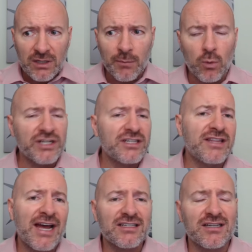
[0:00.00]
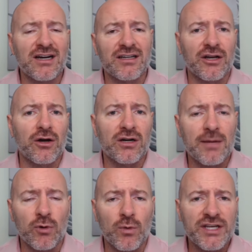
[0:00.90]
but we did that uh, you know a
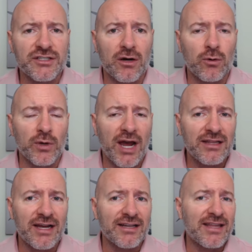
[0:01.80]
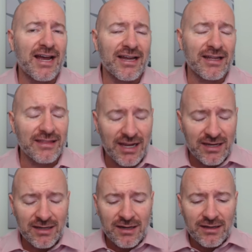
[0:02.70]
couple of weeks ago and we highlighted that and
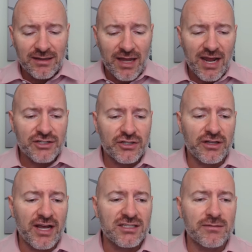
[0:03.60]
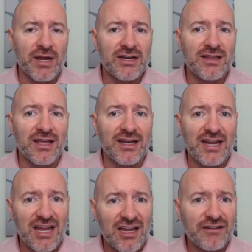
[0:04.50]
they they actually estimated that
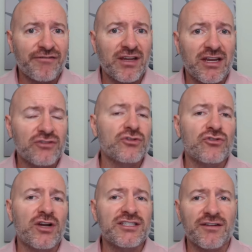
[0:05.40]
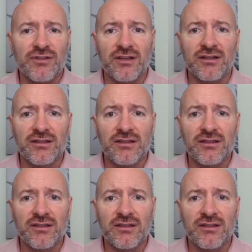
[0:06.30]
if interest rates if the,